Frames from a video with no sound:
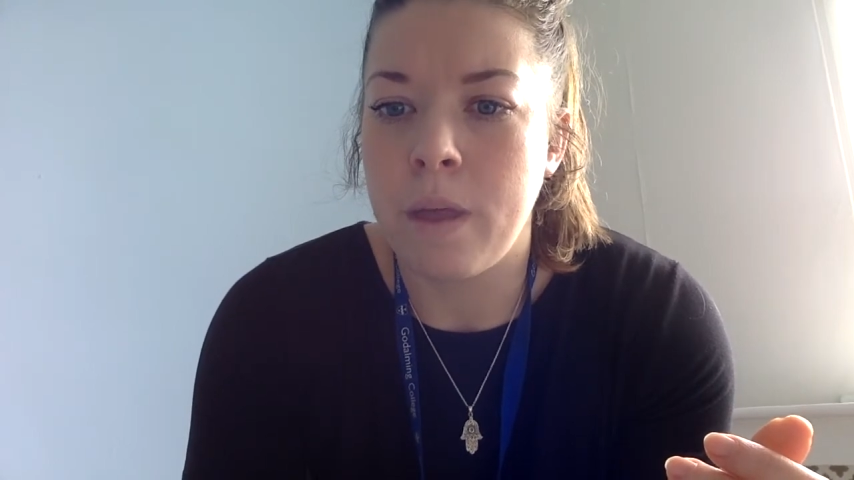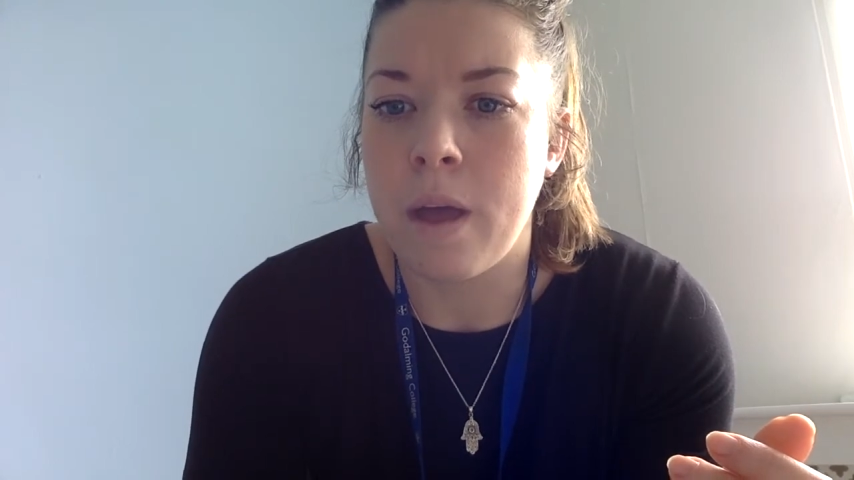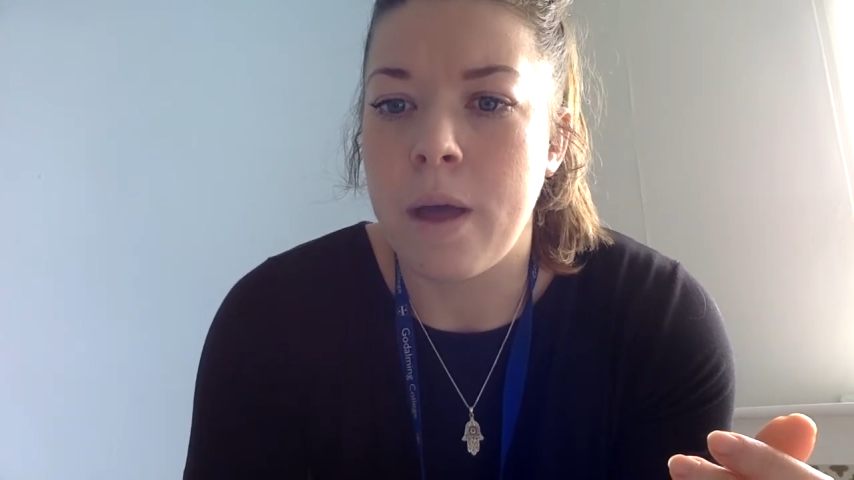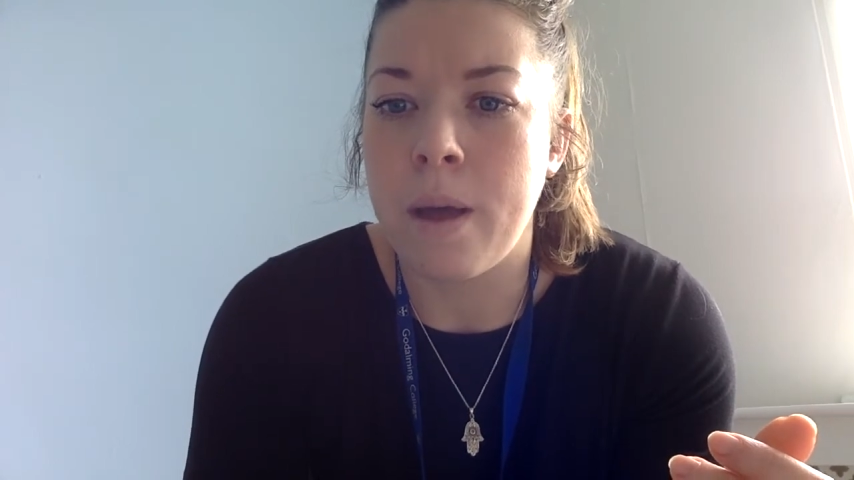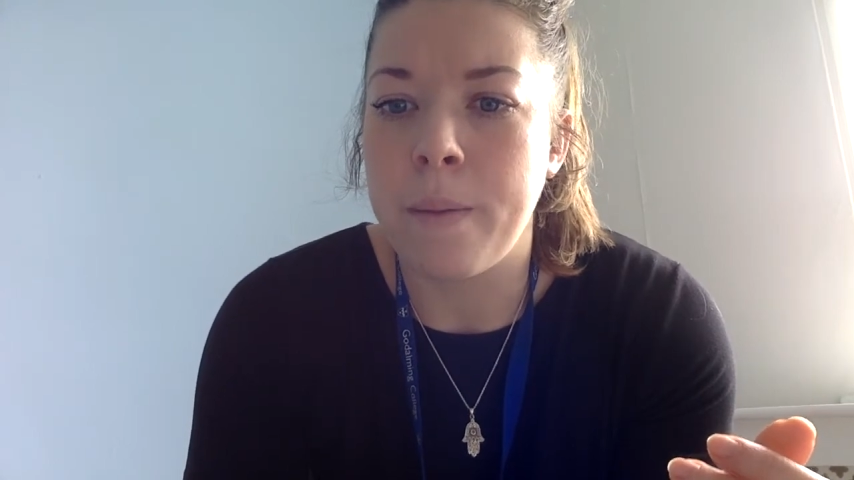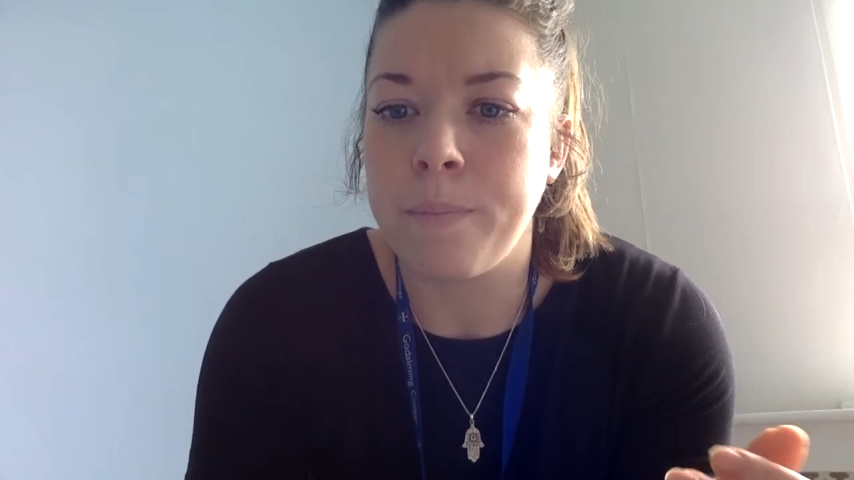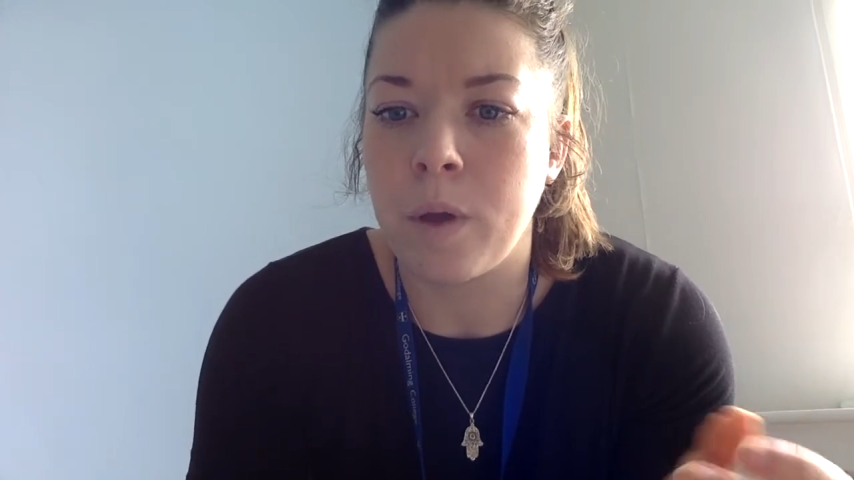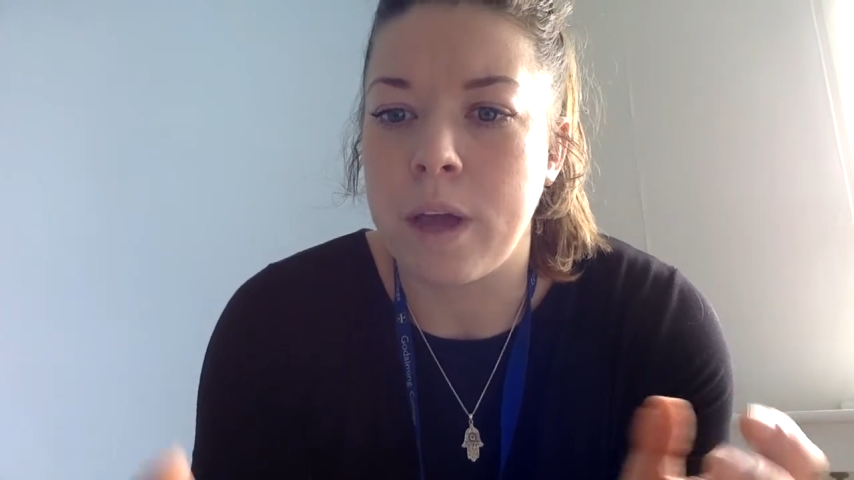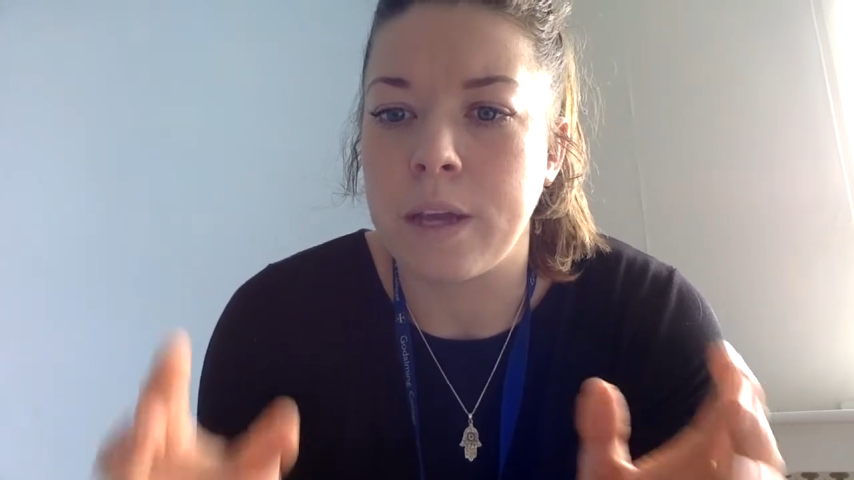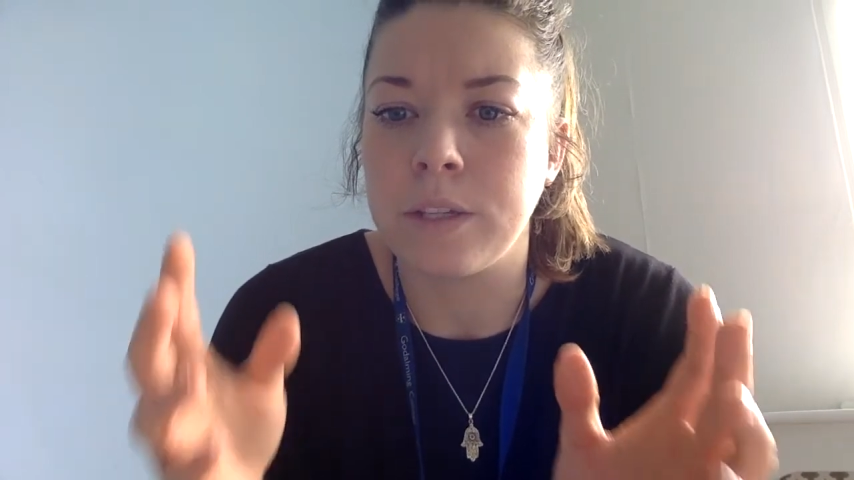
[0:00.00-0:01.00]

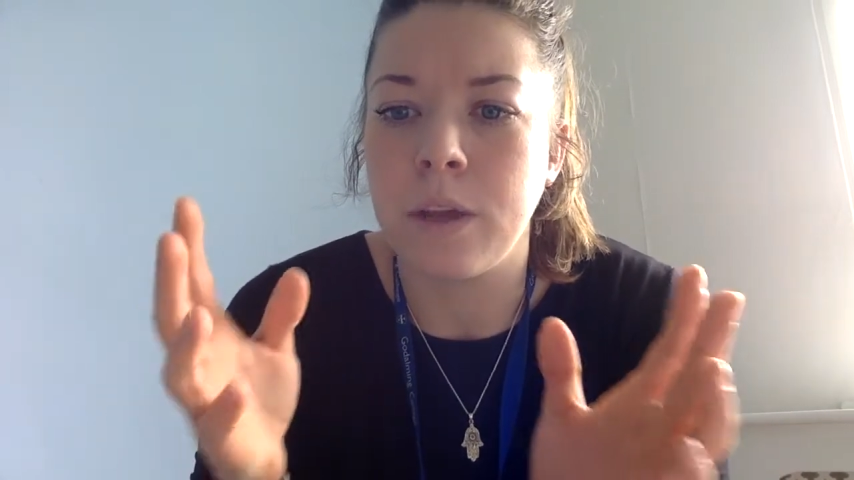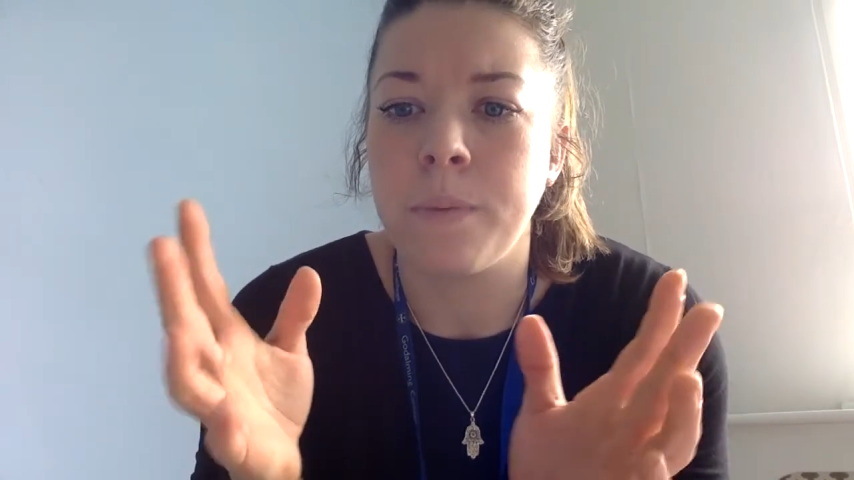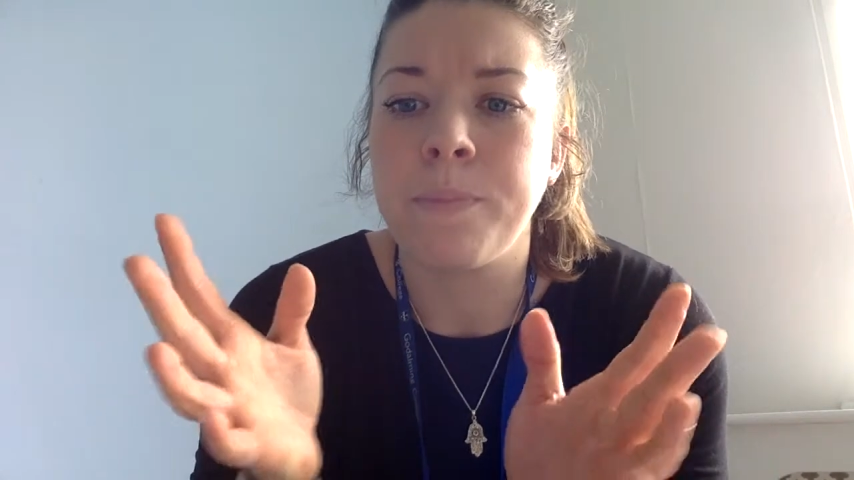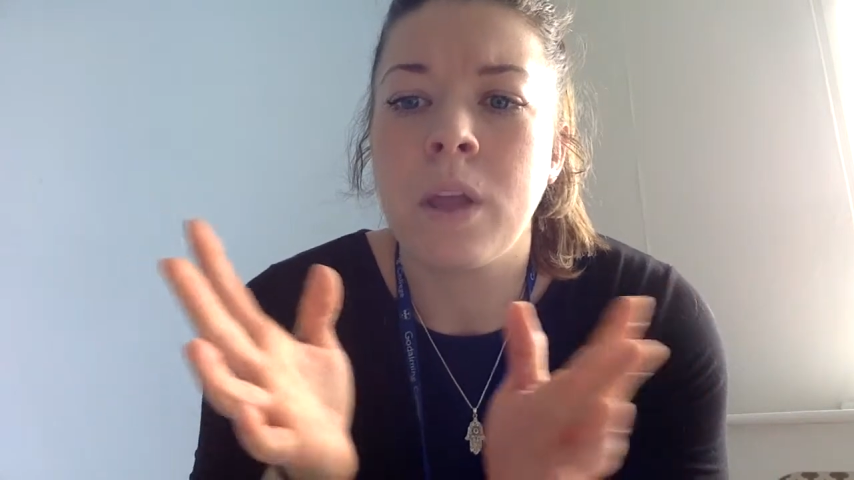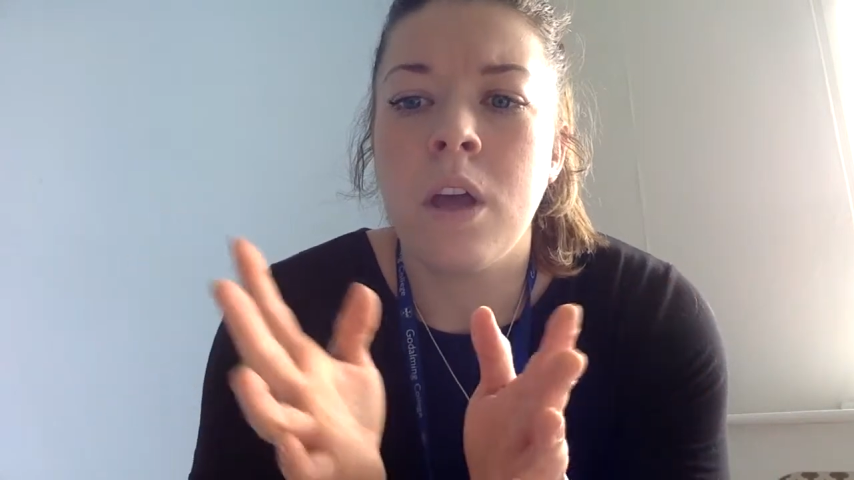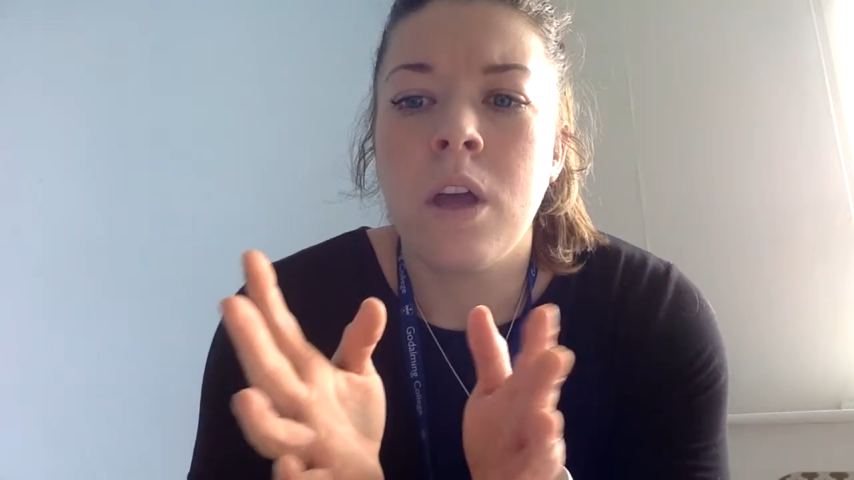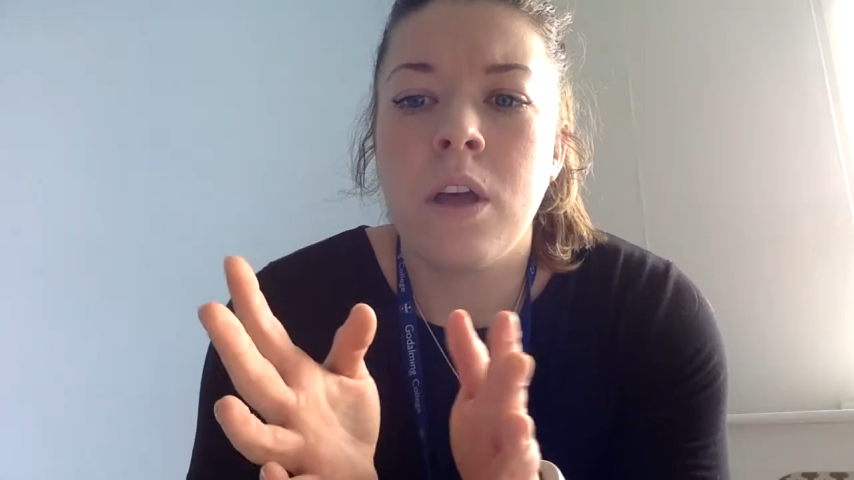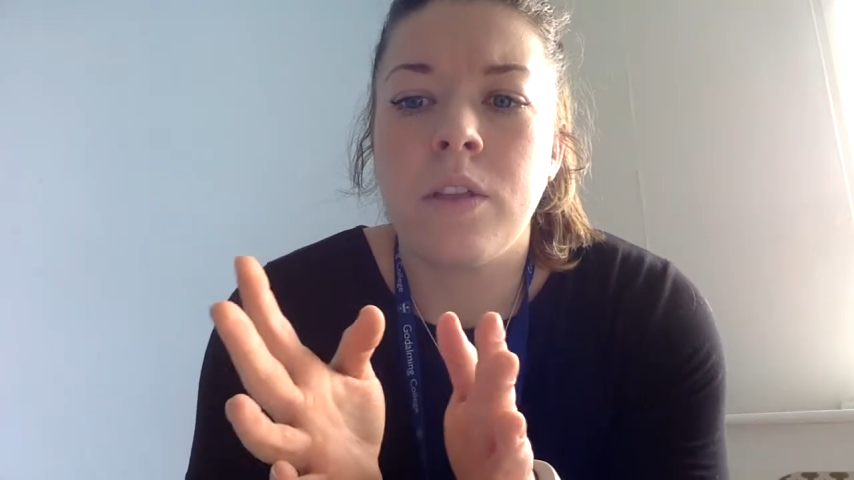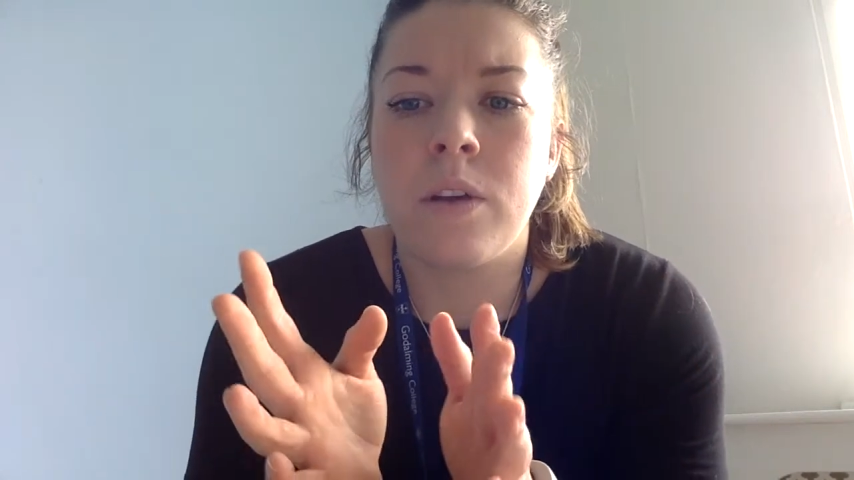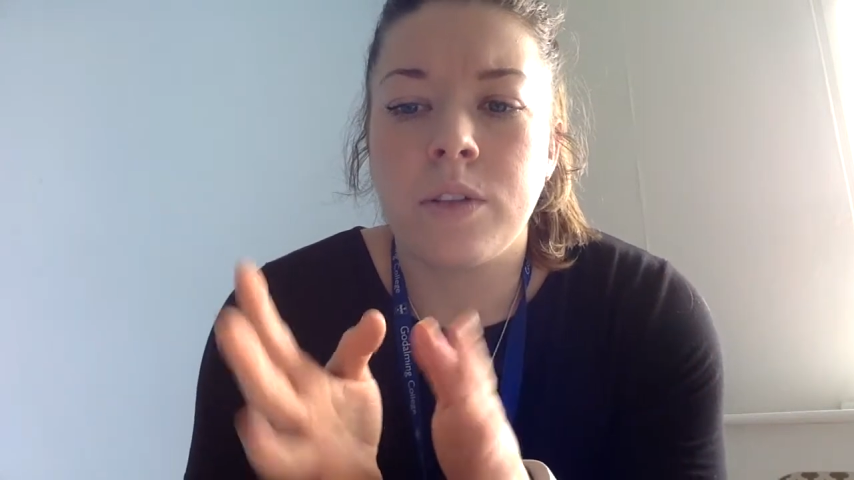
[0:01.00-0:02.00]
Okay, so
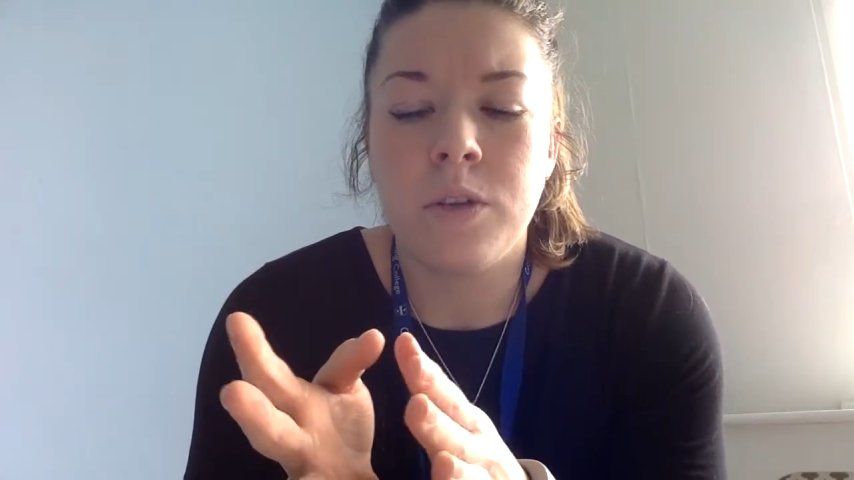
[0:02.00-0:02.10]
there are